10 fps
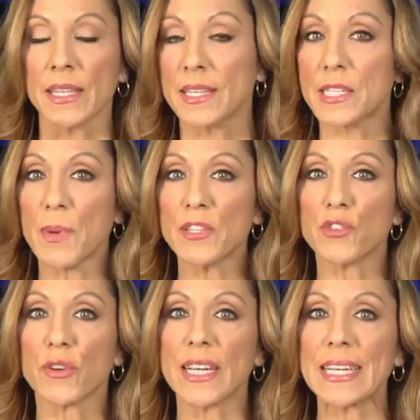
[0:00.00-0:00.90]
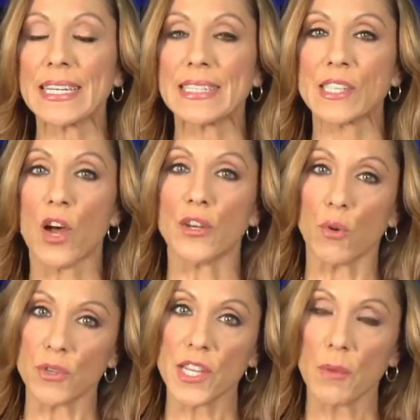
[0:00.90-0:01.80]
dispensary is on
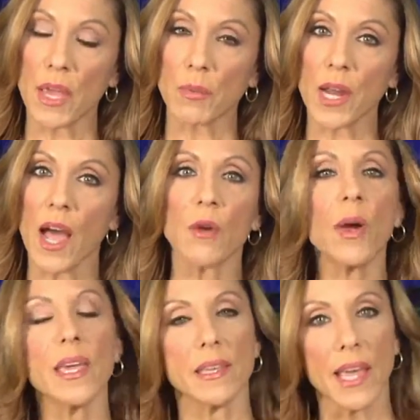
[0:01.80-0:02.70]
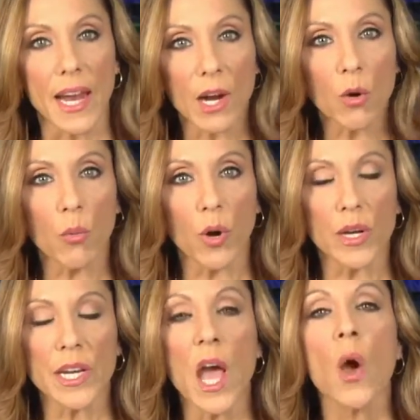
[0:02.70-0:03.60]
North Dale Mabry Highway in
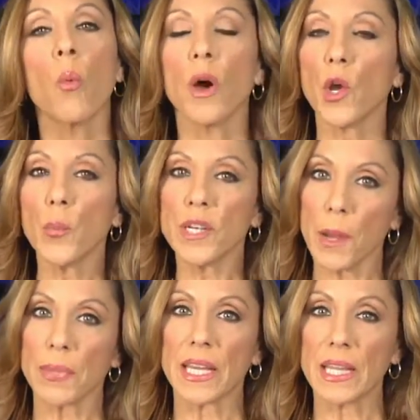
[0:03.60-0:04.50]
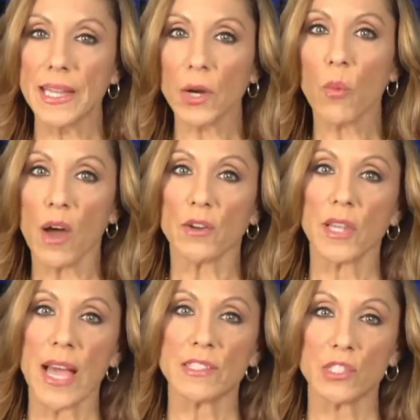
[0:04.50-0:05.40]
Carrollwood. One opened up in
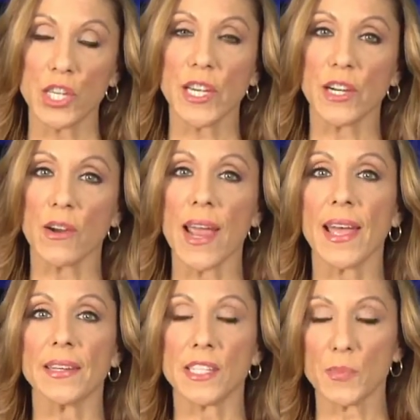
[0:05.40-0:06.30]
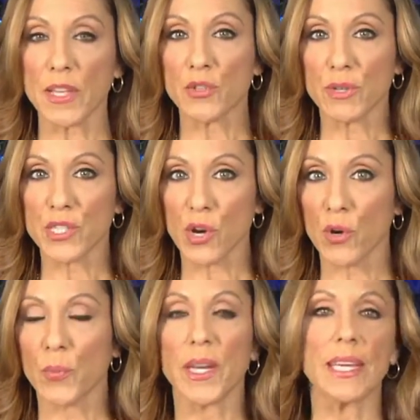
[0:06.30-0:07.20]
Clearwater last year, and dispensaries
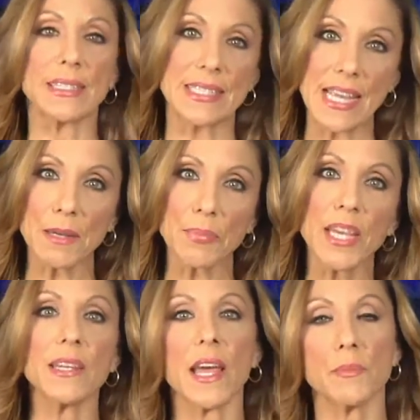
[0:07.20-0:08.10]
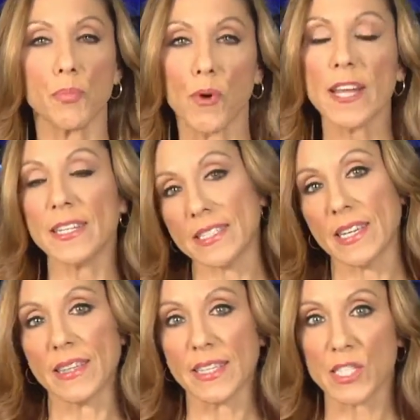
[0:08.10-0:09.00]
are opening in St. Pete and
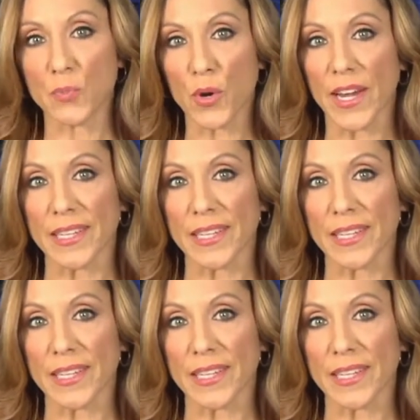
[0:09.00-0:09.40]
Bradenton this spring.